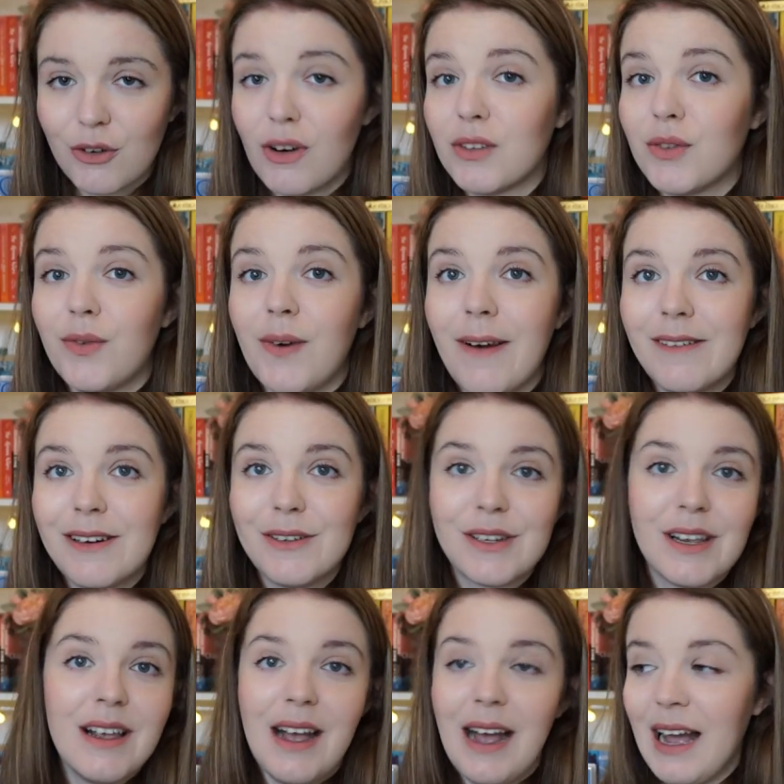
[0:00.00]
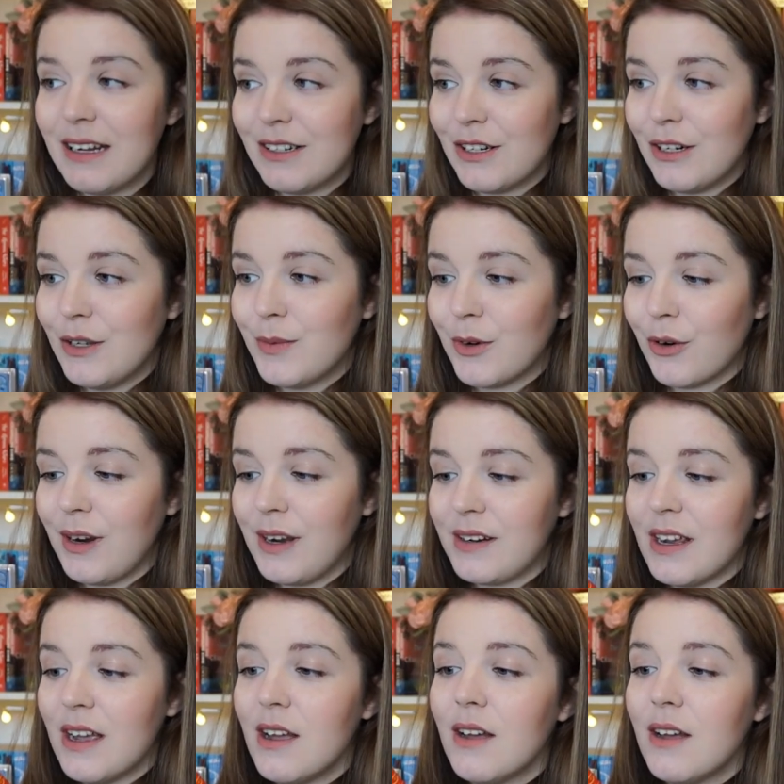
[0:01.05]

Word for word: across Fairy Loot and Illumicrate.